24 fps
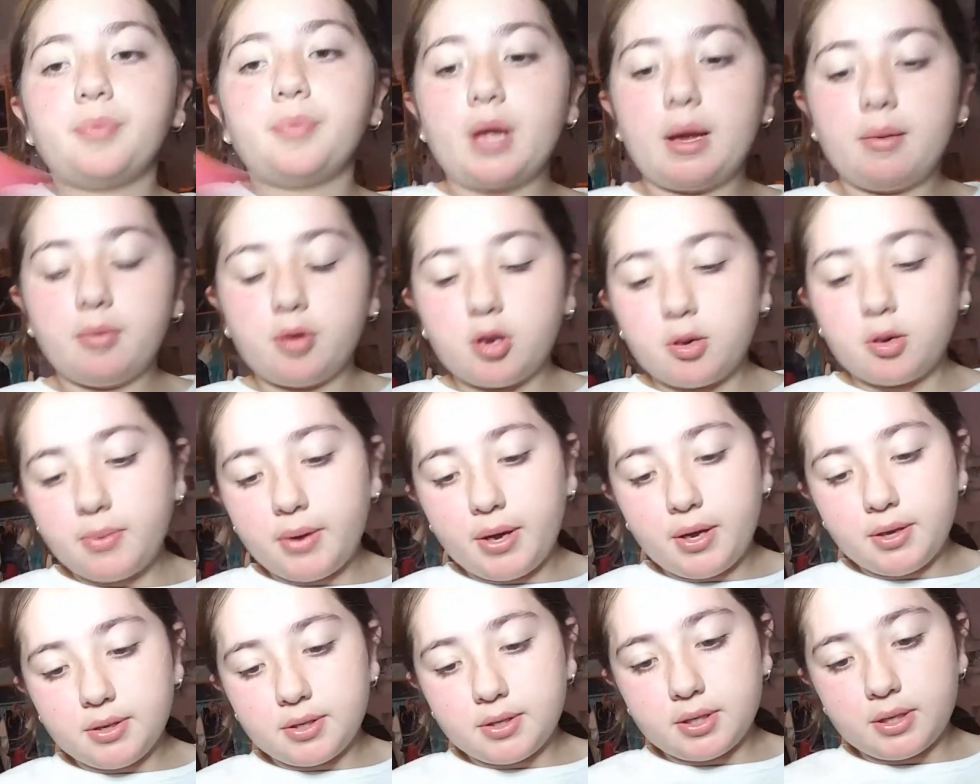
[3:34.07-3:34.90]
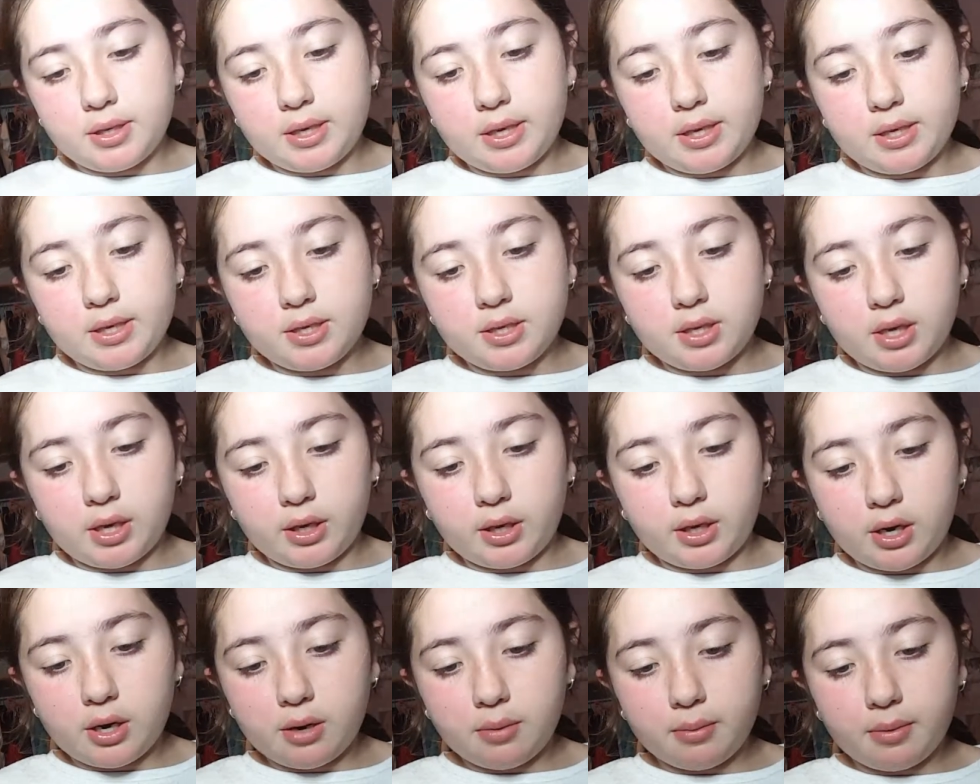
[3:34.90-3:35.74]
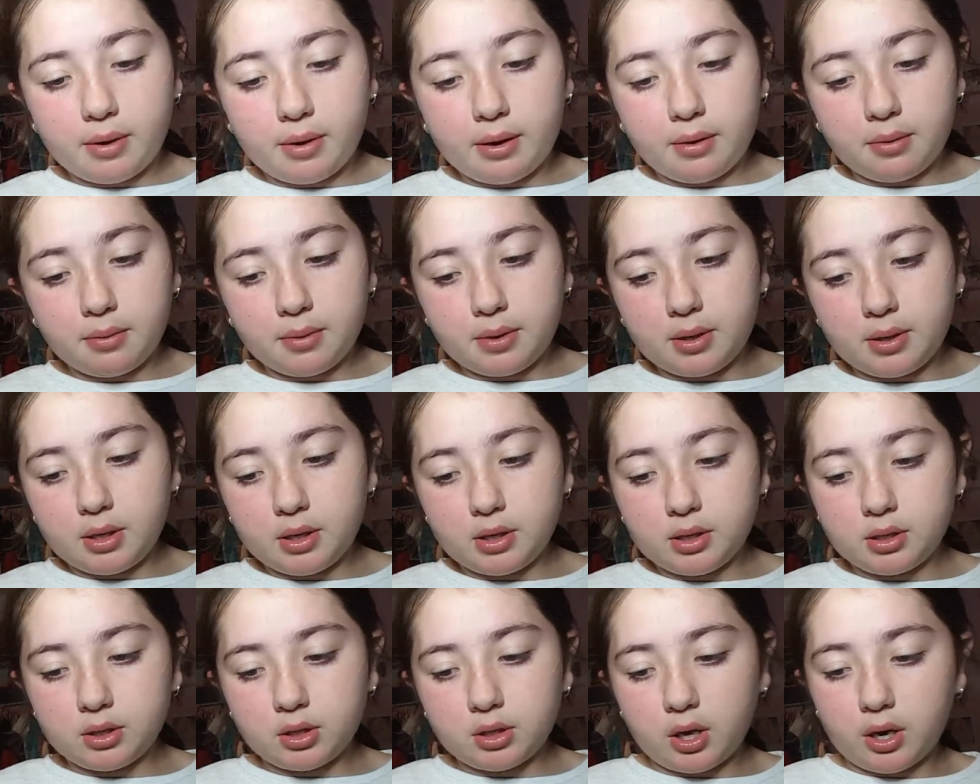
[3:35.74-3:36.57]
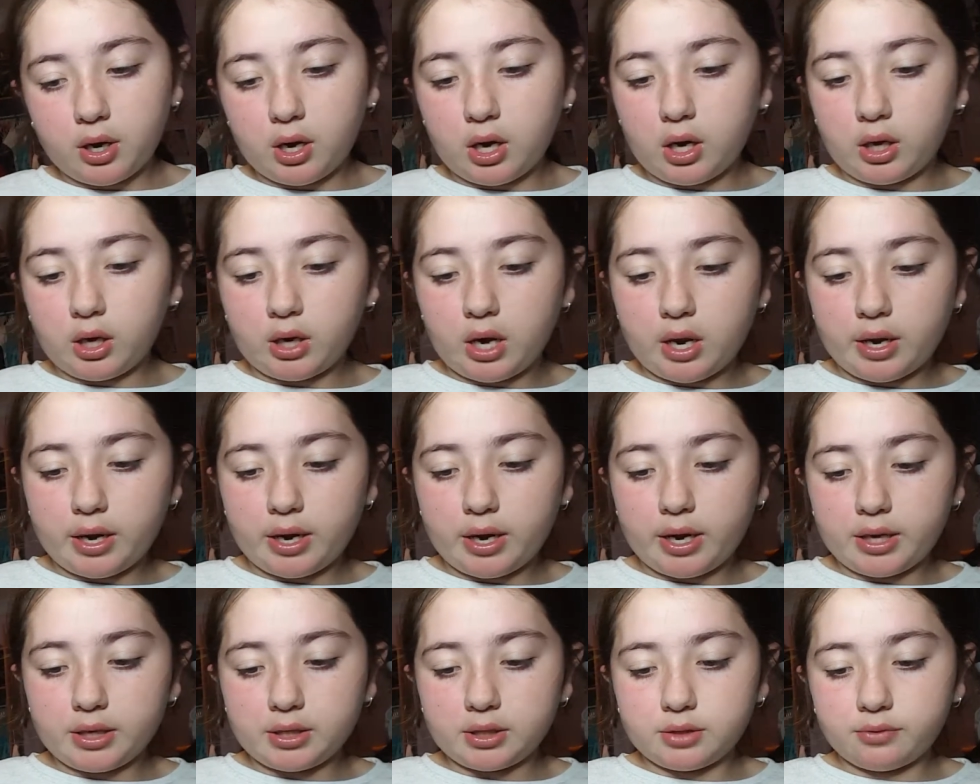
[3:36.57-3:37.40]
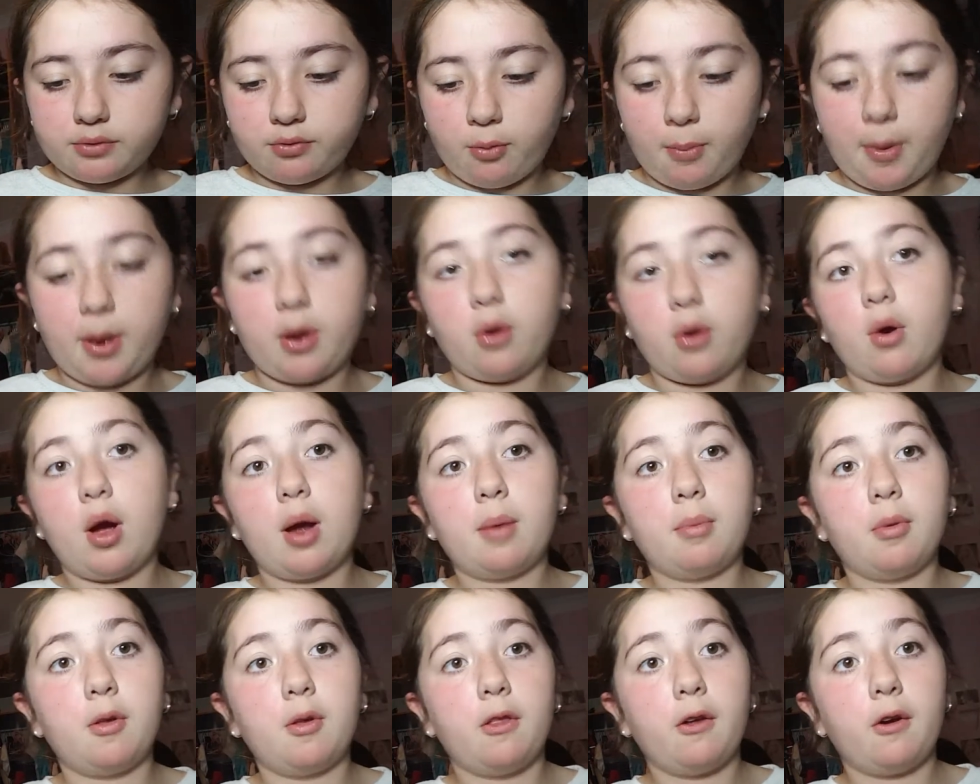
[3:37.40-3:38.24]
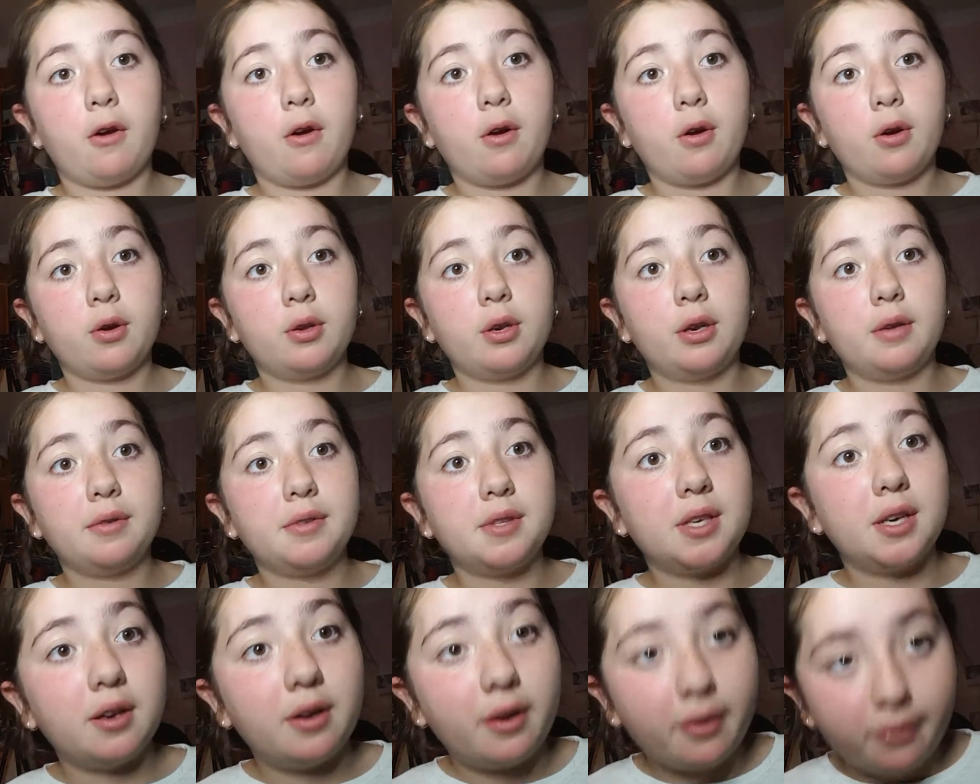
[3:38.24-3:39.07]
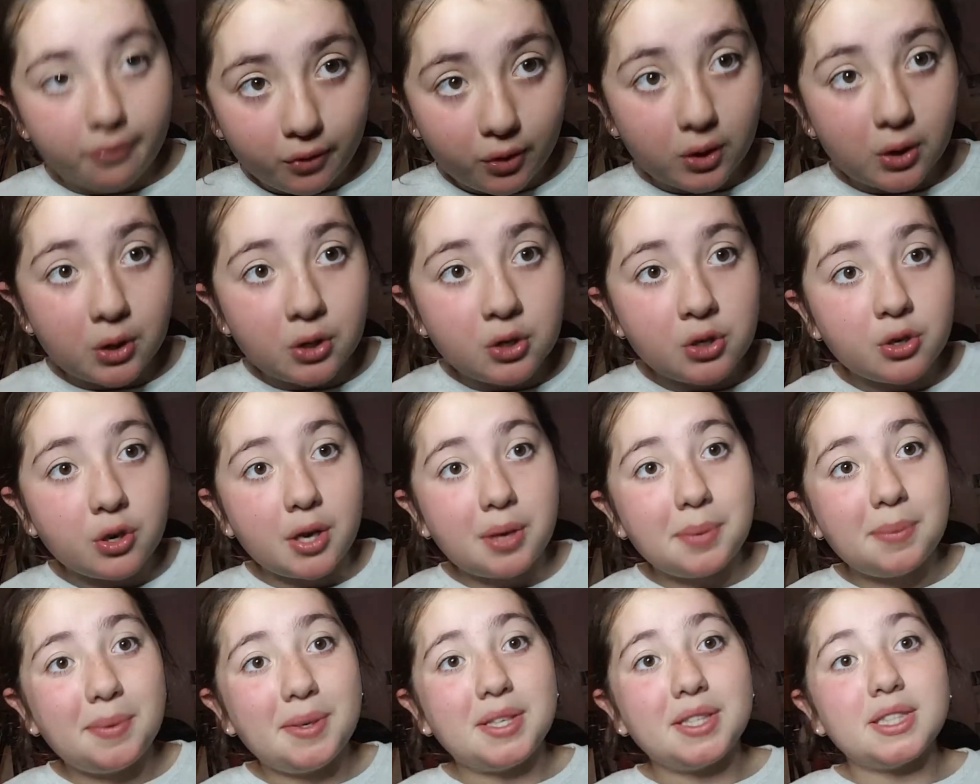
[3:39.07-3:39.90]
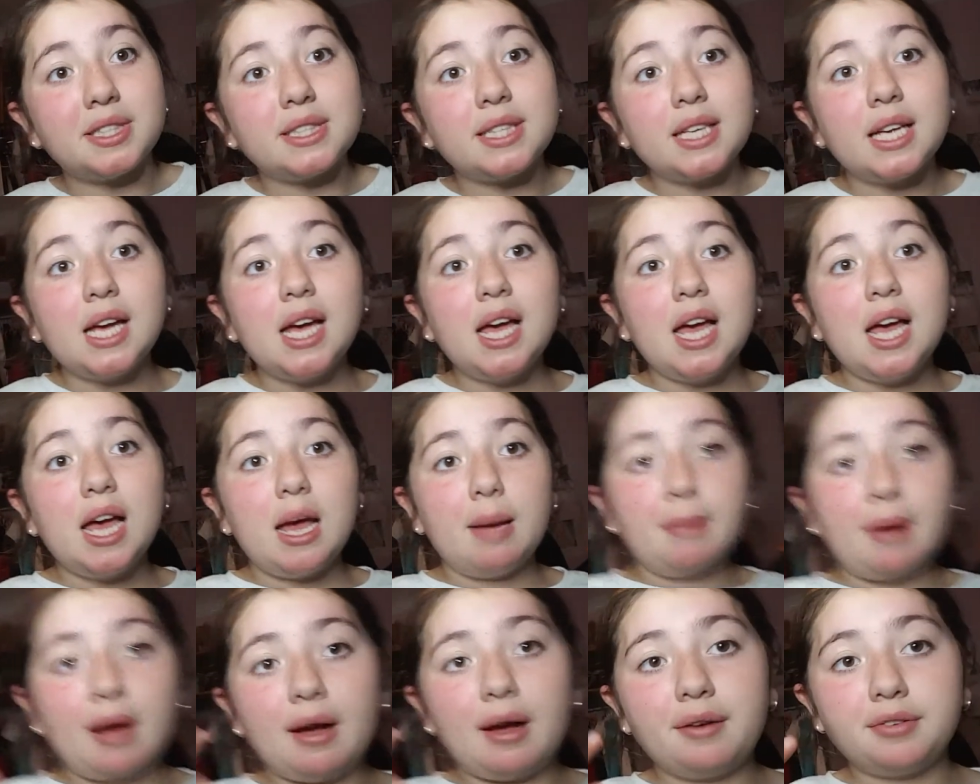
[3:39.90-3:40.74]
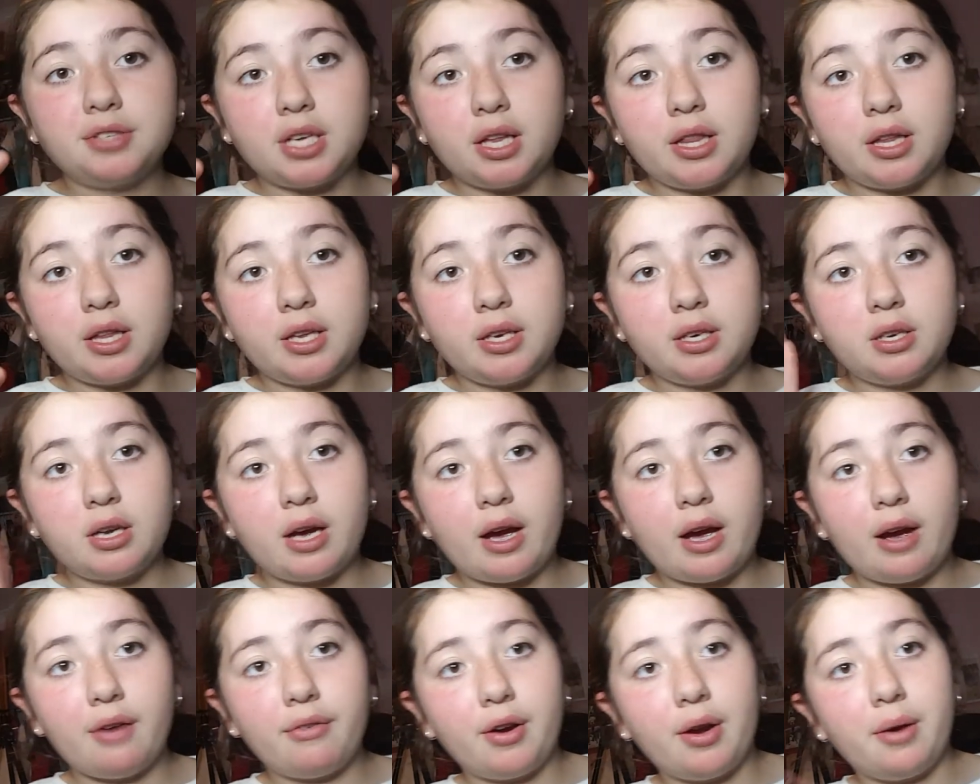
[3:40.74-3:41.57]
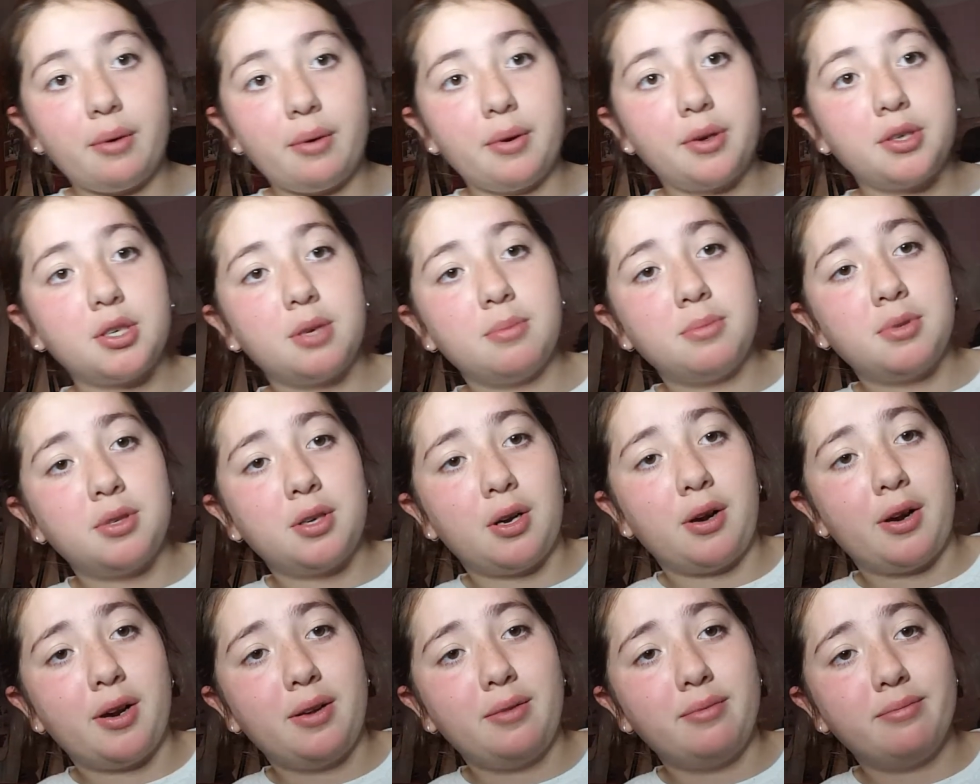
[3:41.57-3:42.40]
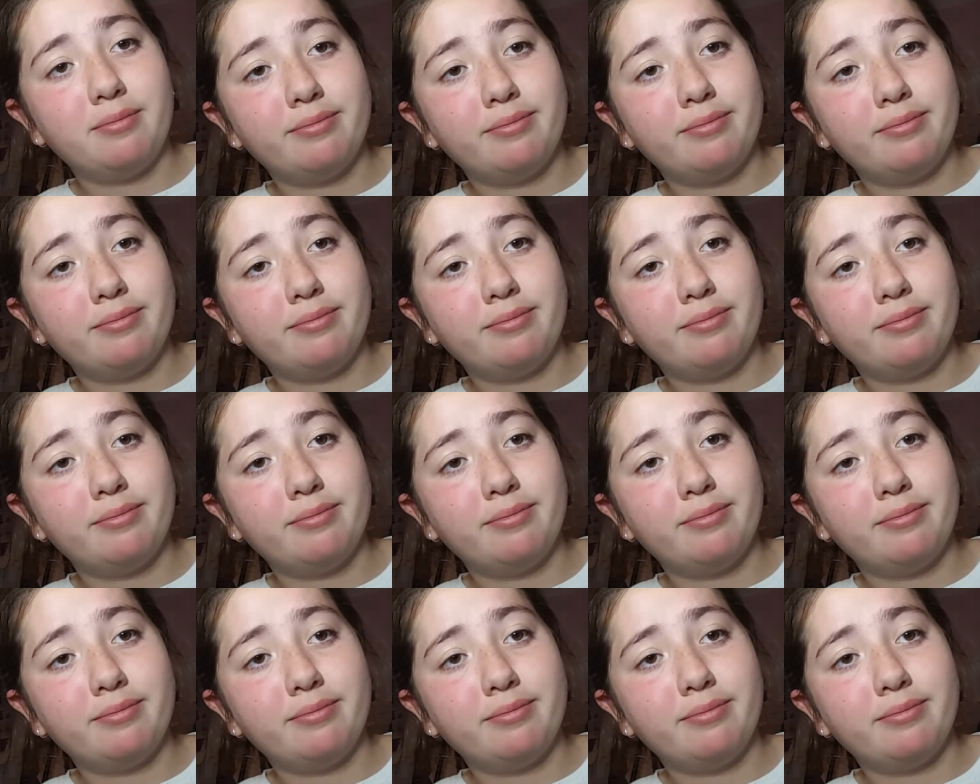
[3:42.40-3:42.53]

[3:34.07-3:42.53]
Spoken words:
I'm going to be using this. I got it when I was on holidays from my grandmother who lives in a different country because I'm half Shetland, half Irish. I'm sorry.